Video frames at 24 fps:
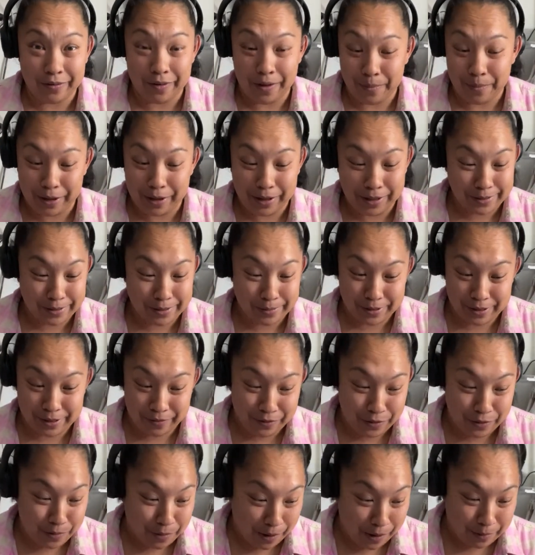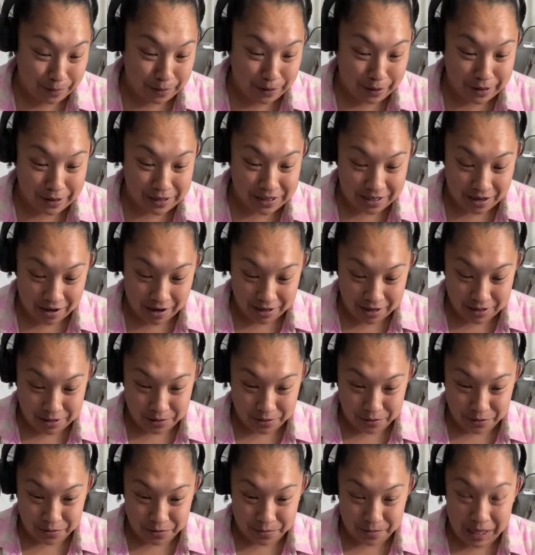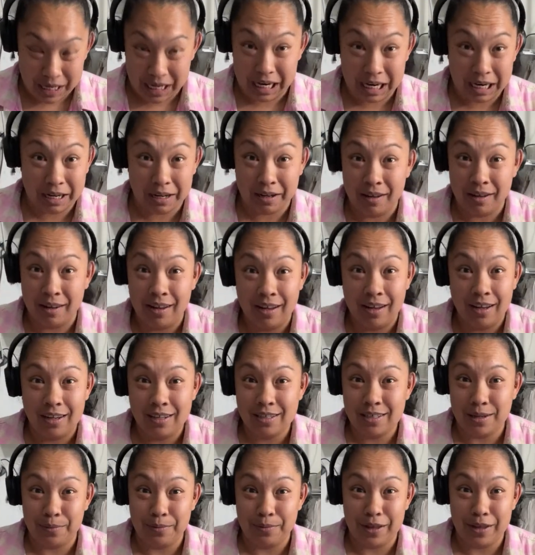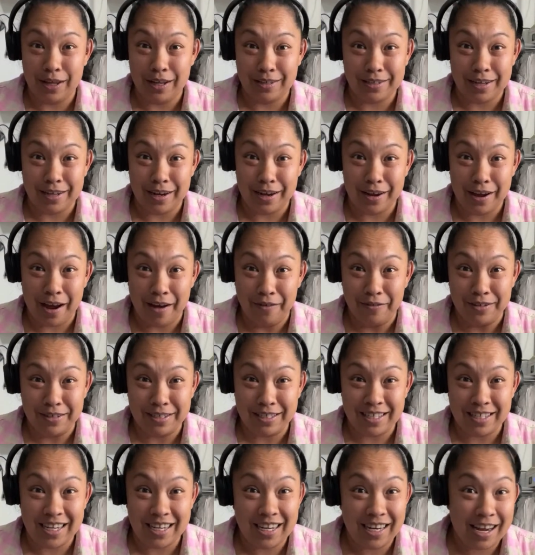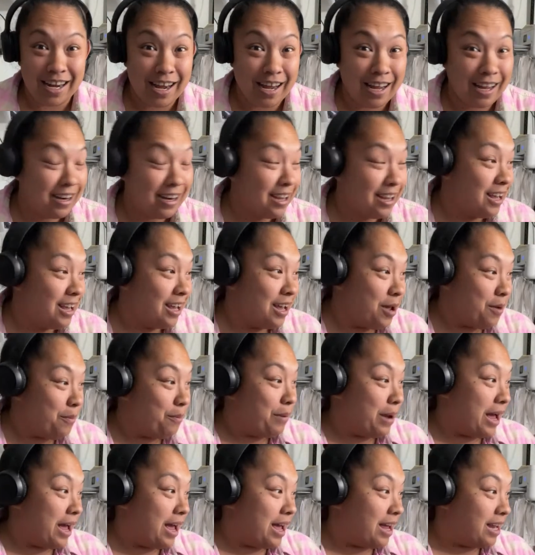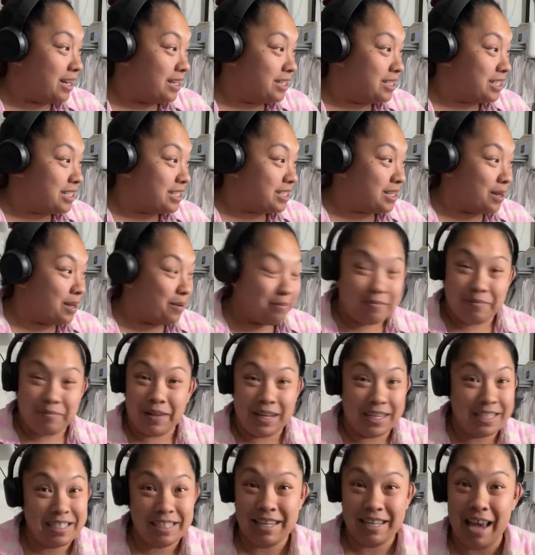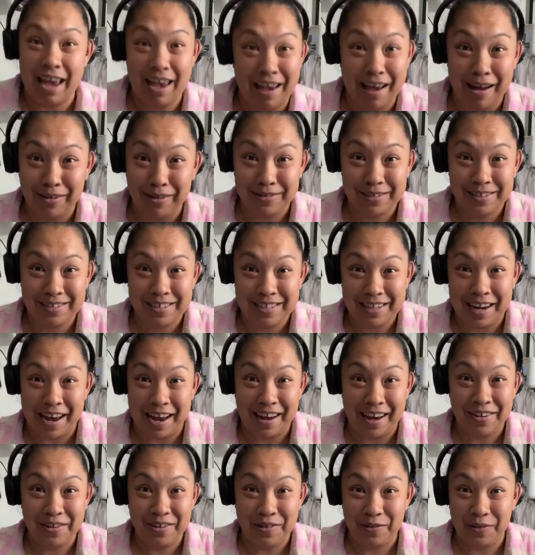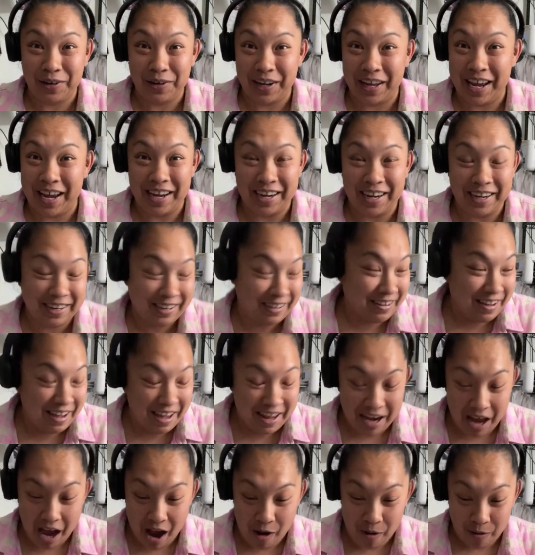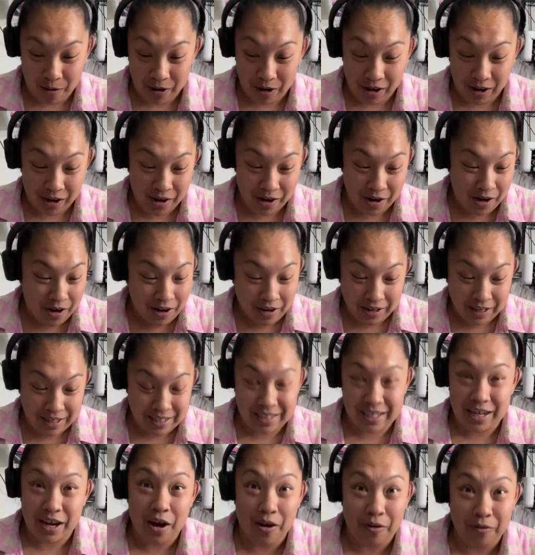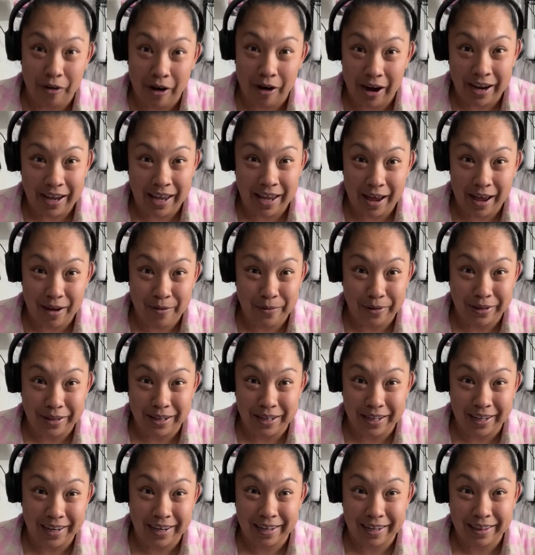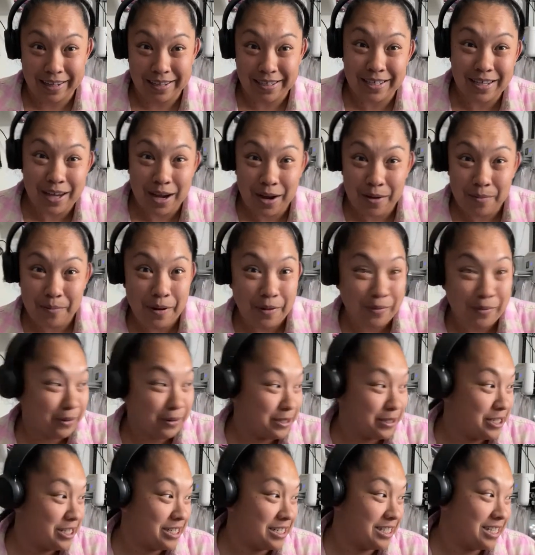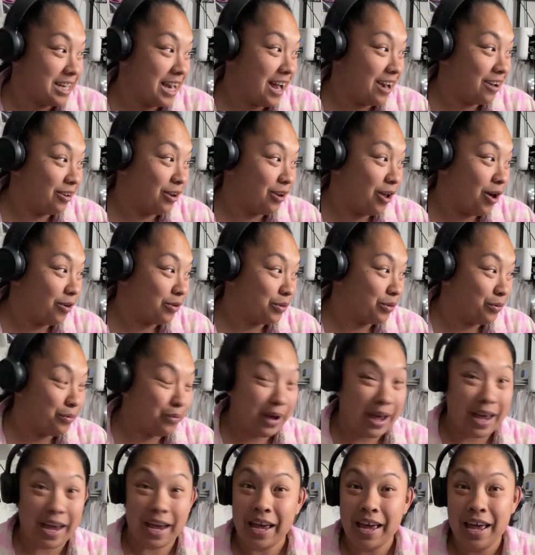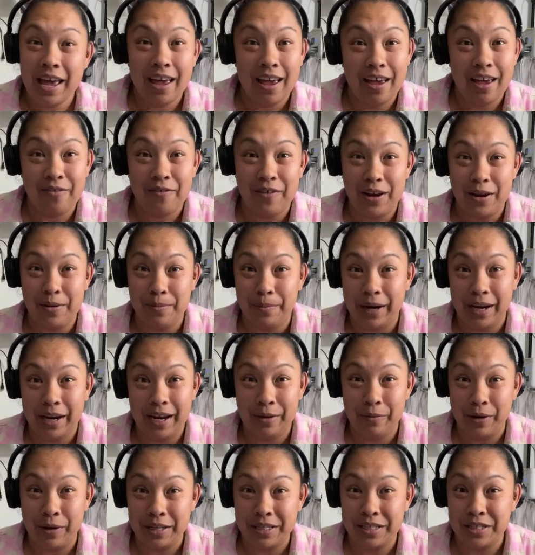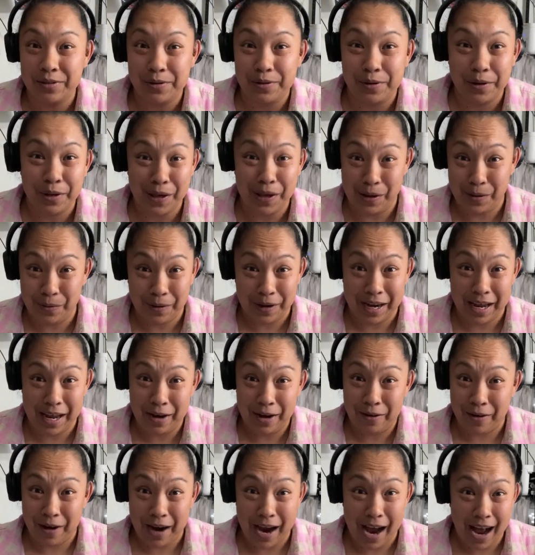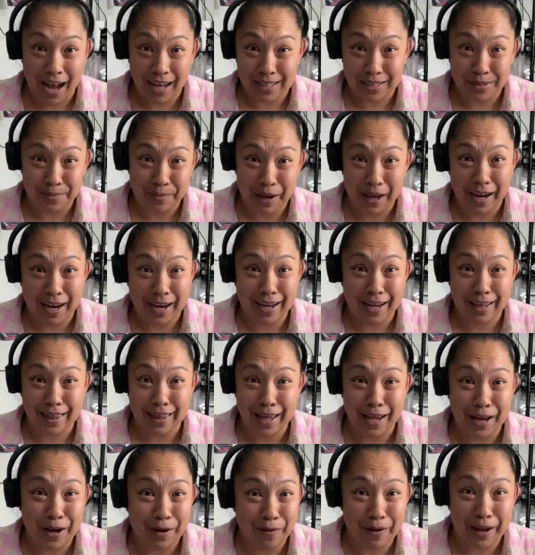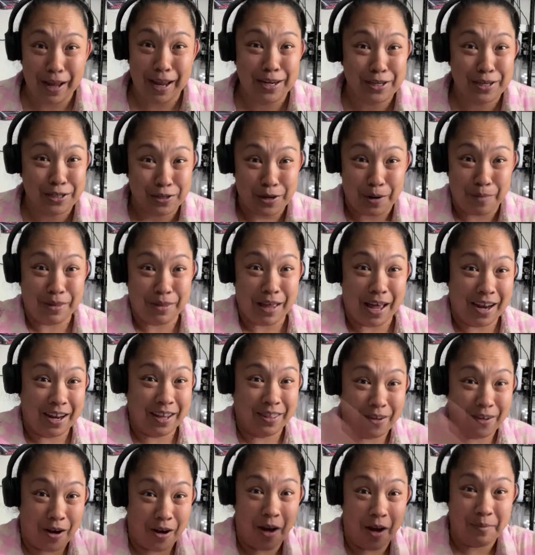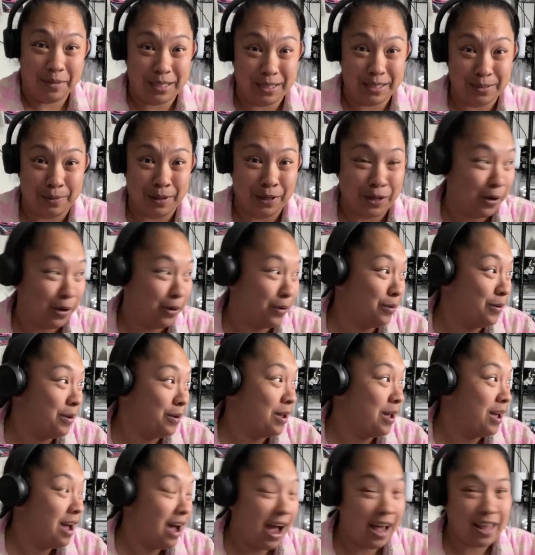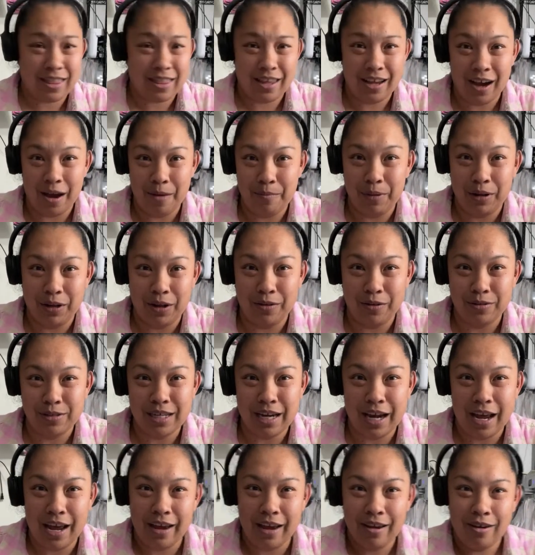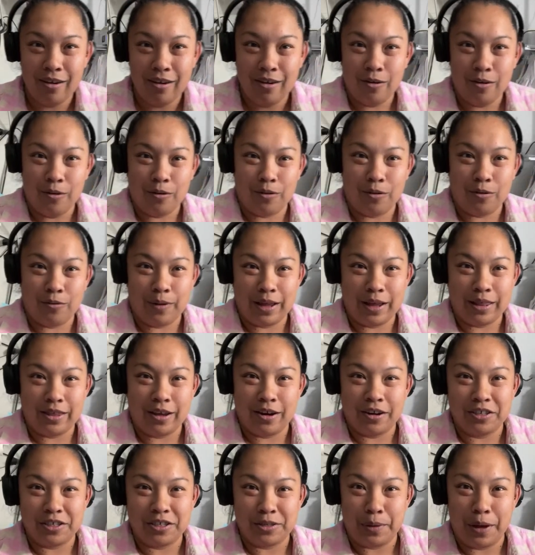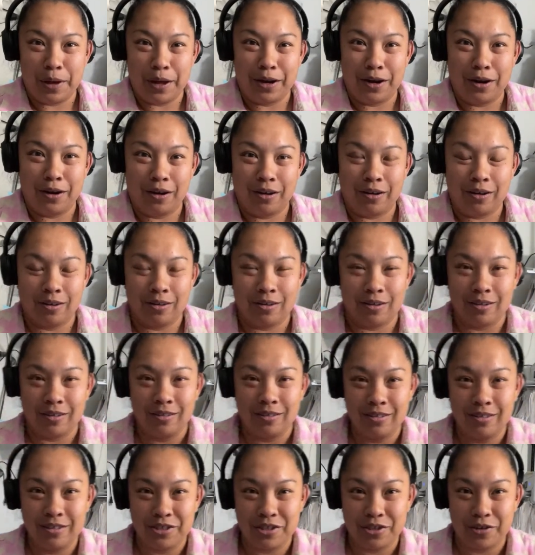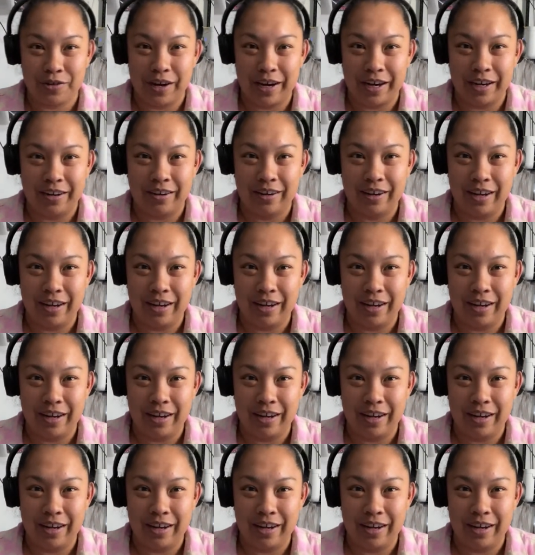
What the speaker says: I mean, some stuff you probably already saw on social media, some things that you haven't seen yet, but let's just hang out today for like an hour. Let's see how far I get with cleaning this up, and we'll chit chat along the way. If anybody wants to do a Q&A or ask me anything, go ahead and drop that in the comments below. I think I'm below today or right there, depending on your screen.